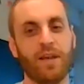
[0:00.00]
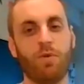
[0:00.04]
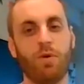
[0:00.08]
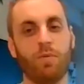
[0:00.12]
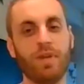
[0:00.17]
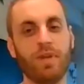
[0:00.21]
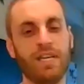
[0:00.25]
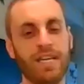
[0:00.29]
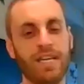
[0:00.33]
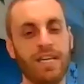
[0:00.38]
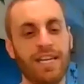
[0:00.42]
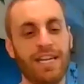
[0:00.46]
And what
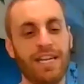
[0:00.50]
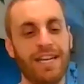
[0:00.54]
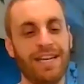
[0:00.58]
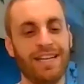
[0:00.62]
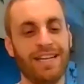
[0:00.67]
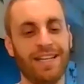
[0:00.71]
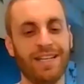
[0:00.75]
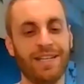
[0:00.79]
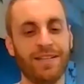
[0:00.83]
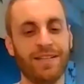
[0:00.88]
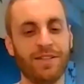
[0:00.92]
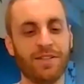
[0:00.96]
we need
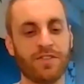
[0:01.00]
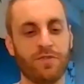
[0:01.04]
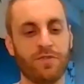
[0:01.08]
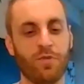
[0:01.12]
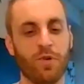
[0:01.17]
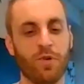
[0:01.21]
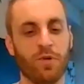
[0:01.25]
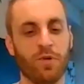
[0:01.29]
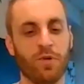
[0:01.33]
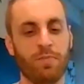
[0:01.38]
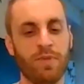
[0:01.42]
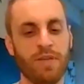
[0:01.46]
is
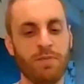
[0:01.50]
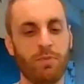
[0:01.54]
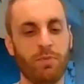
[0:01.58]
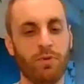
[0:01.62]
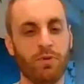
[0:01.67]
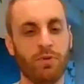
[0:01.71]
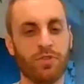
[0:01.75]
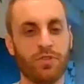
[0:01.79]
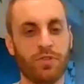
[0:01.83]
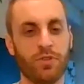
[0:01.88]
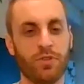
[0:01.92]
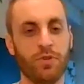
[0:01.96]
for
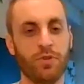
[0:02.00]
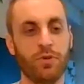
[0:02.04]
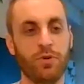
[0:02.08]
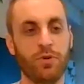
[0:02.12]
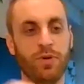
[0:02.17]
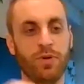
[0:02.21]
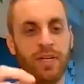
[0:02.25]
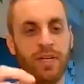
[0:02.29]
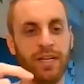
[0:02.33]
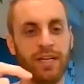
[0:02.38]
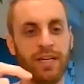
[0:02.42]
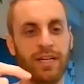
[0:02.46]
people
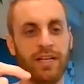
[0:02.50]
to